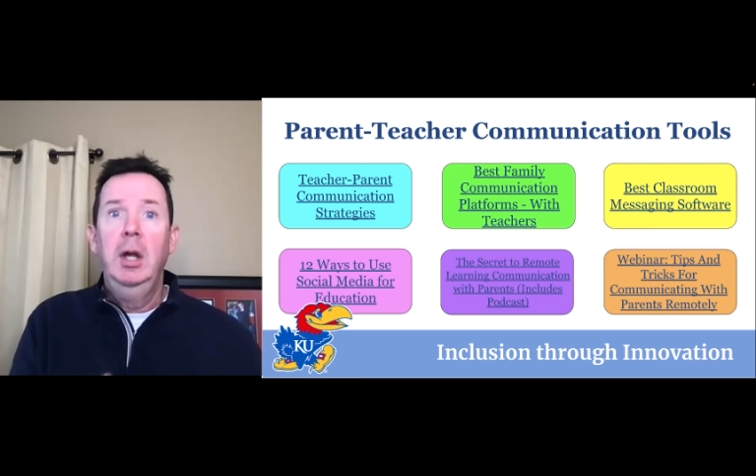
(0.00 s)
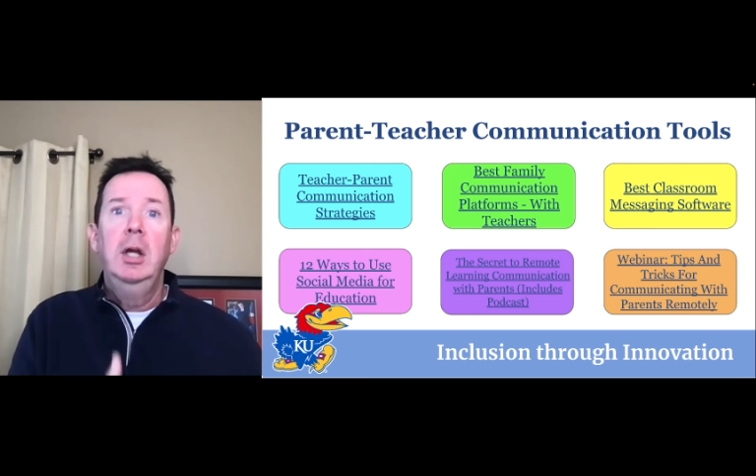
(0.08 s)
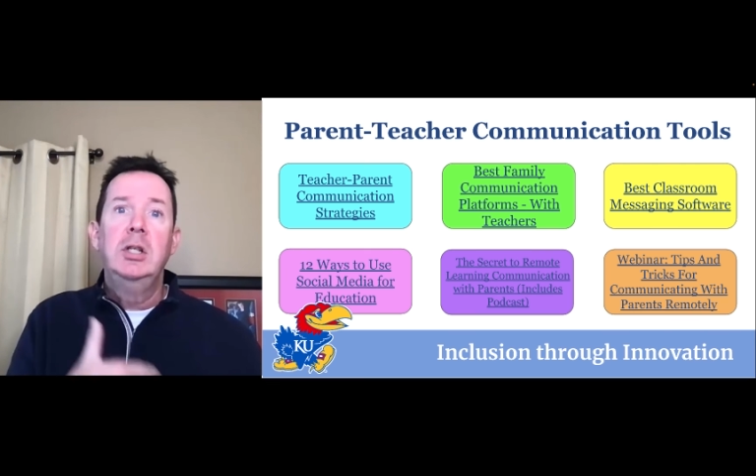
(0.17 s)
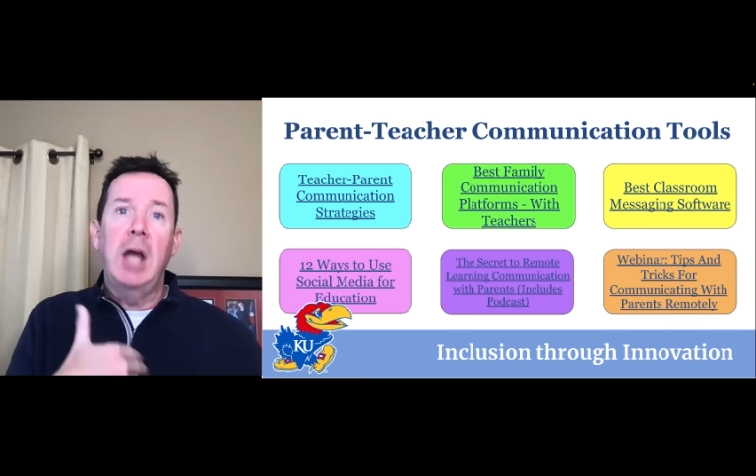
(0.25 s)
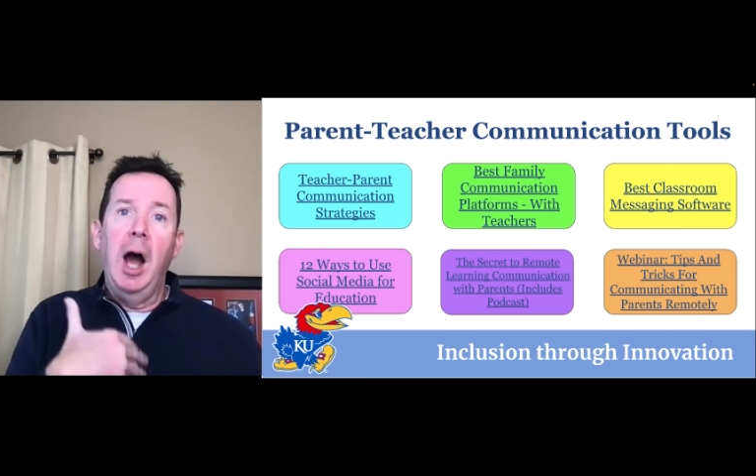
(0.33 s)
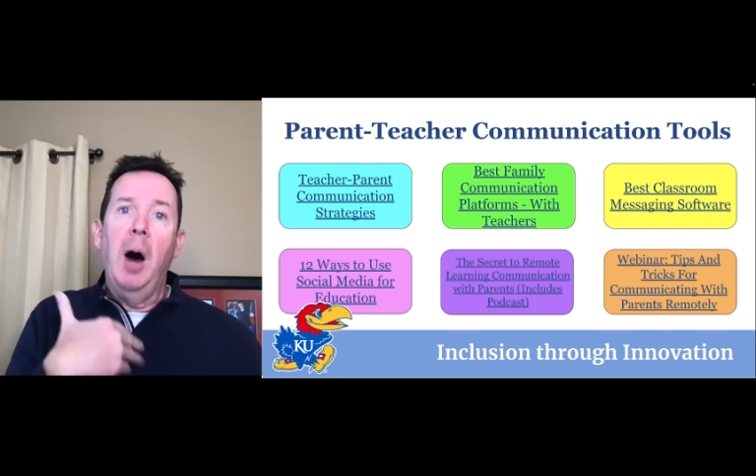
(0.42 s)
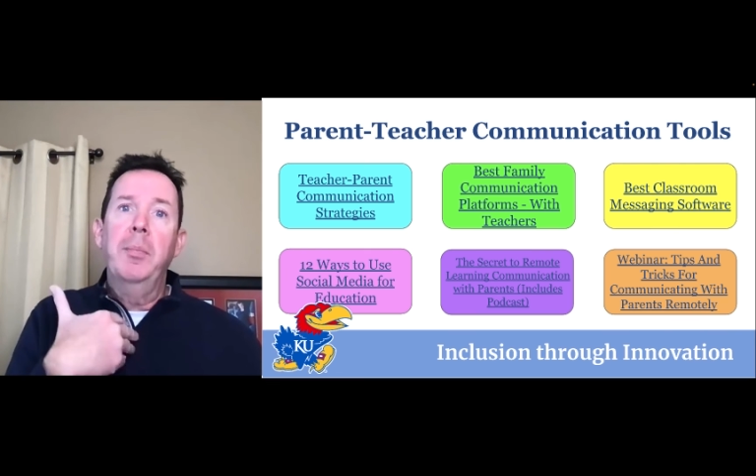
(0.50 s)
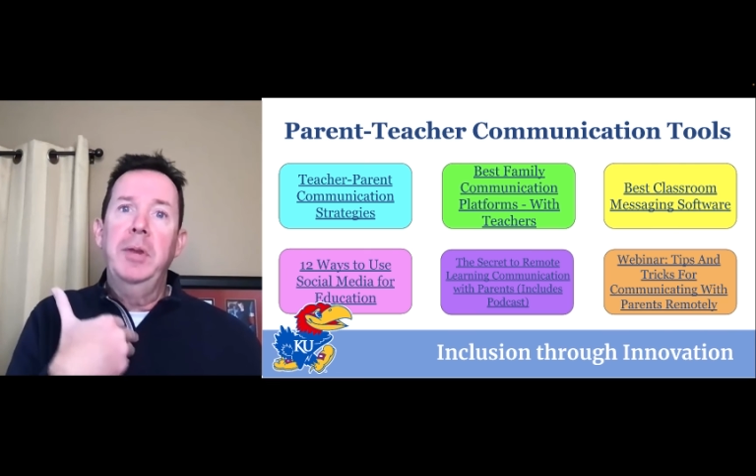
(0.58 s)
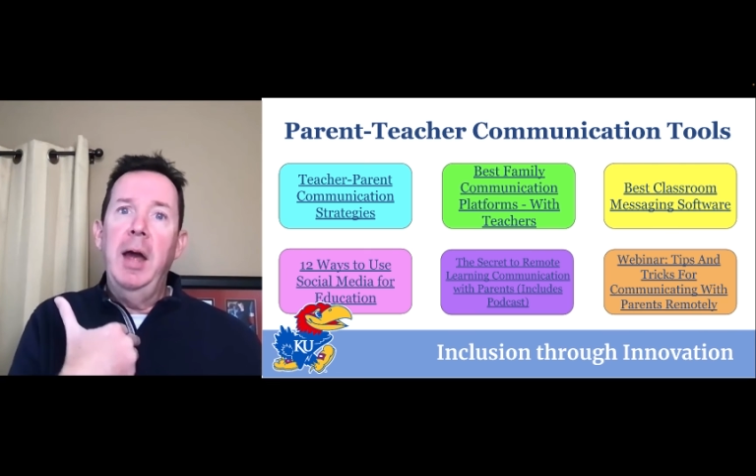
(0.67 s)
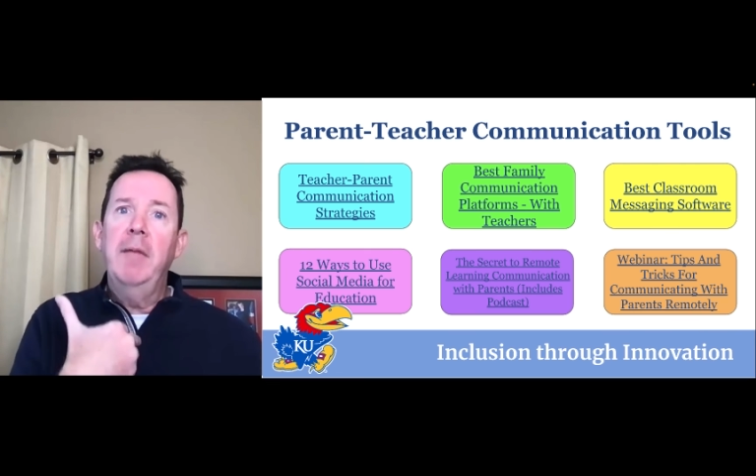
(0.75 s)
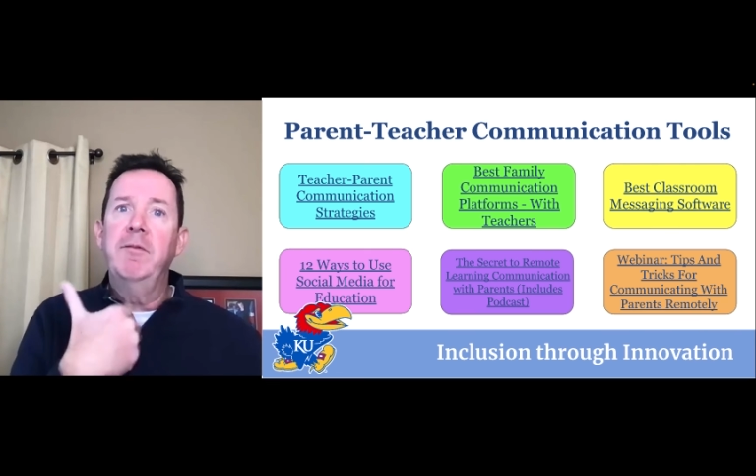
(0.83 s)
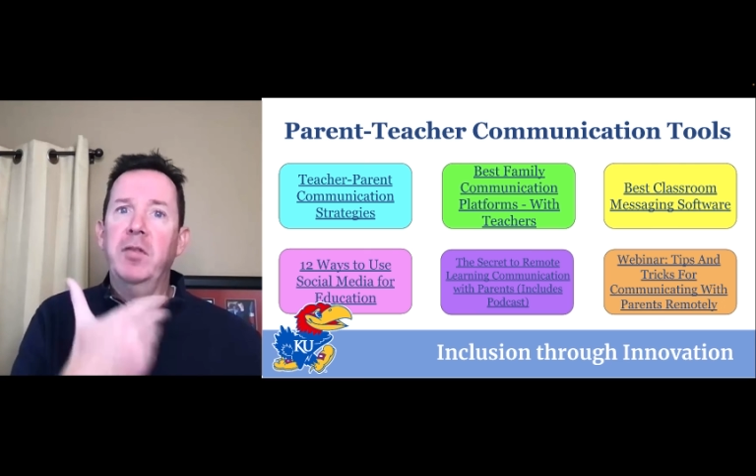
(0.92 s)
to help
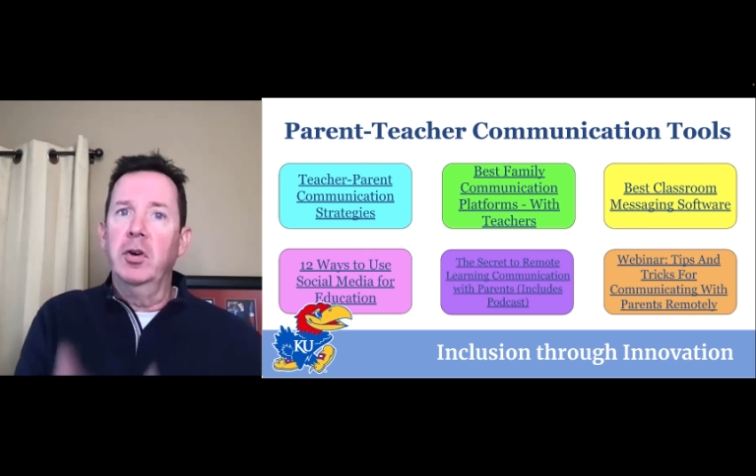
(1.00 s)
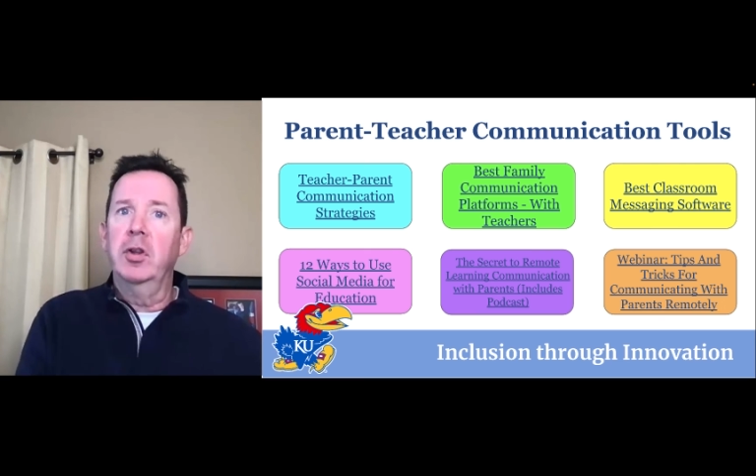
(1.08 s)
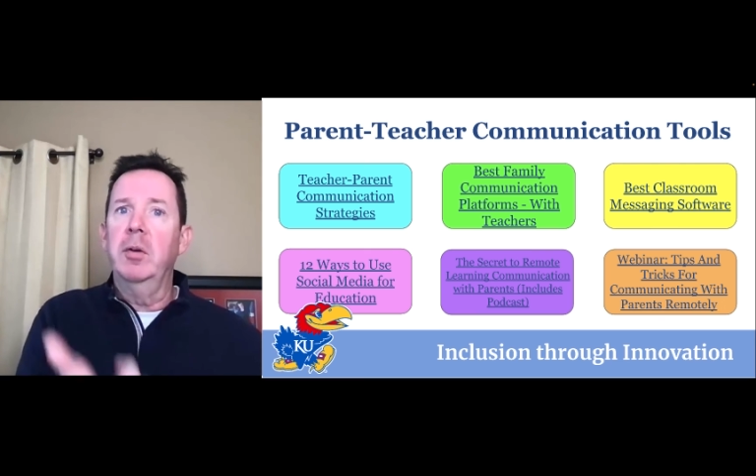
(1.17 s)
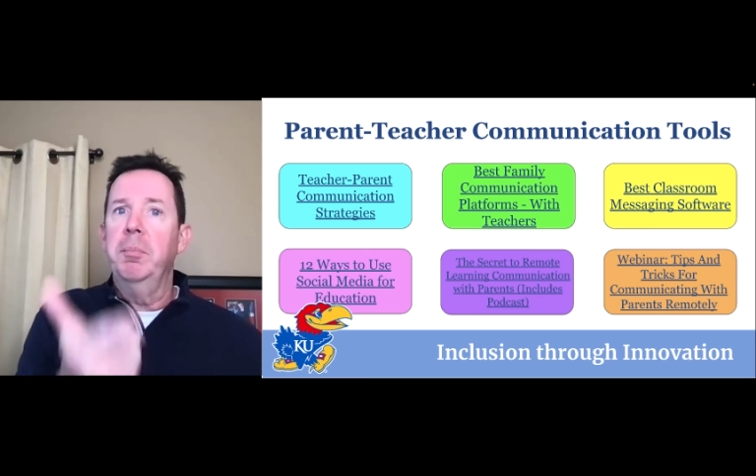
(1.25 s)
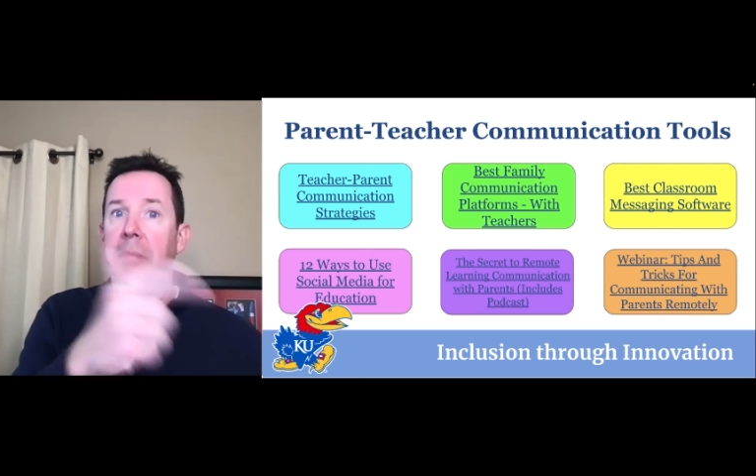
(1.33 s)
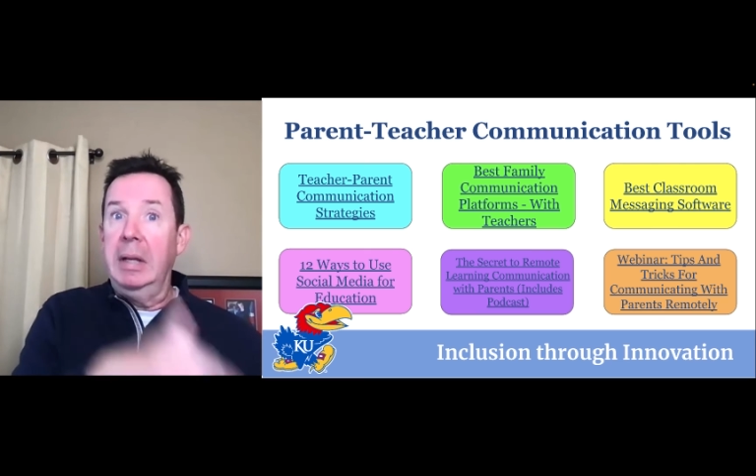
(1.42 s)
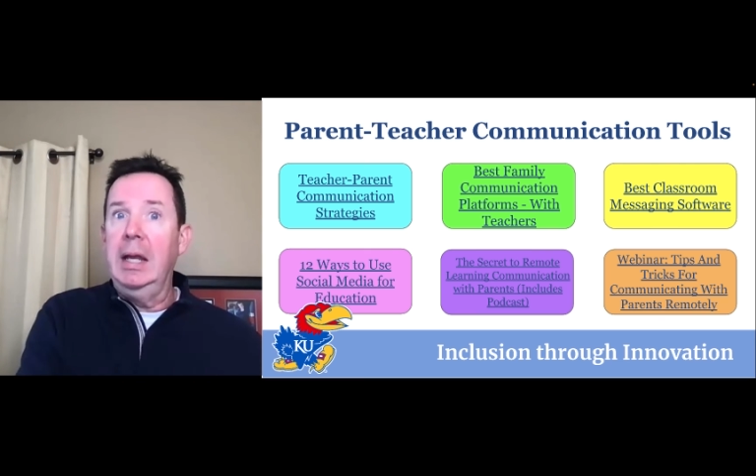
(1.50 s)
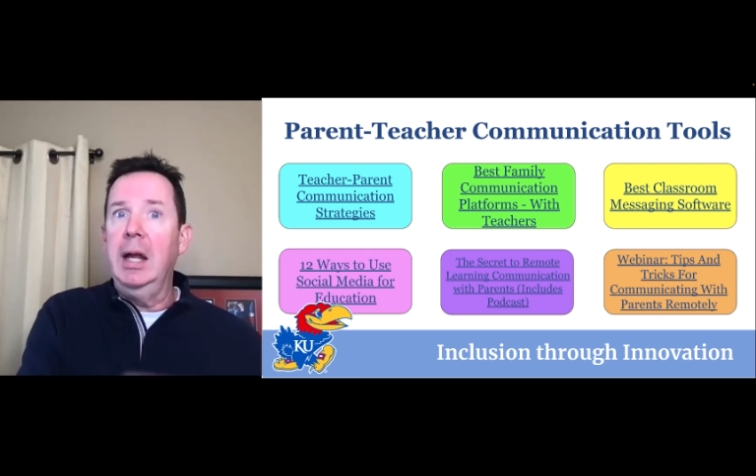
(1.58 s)
them further be